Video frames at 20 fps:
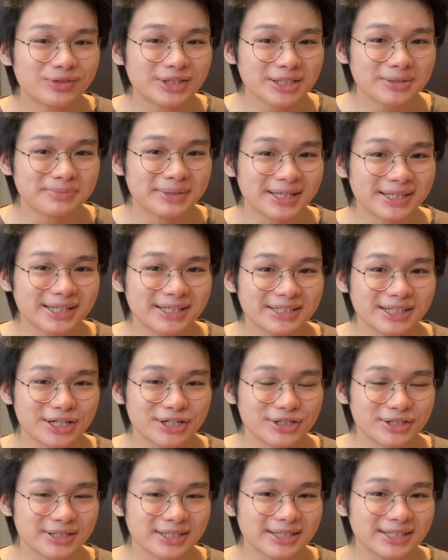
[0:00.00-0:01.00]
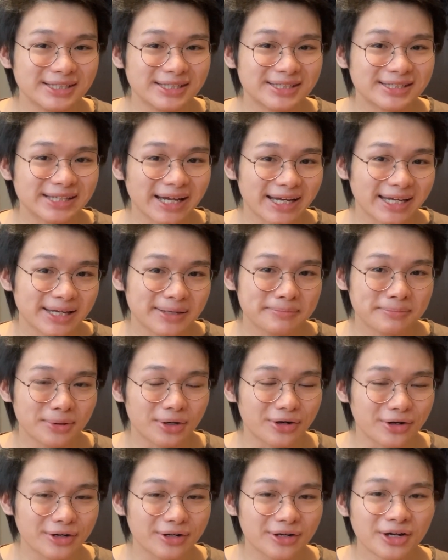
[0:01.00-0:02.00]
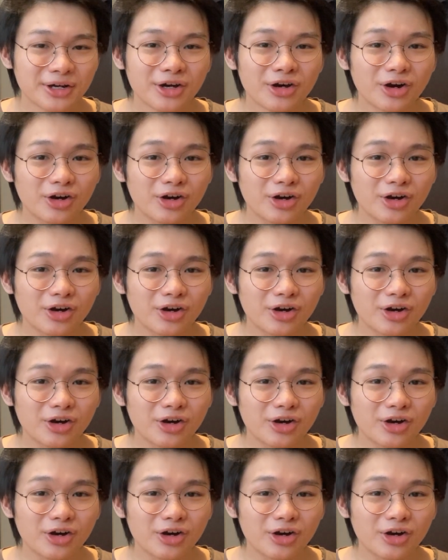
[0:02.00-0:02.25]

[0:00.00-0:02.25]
this being essentially the second part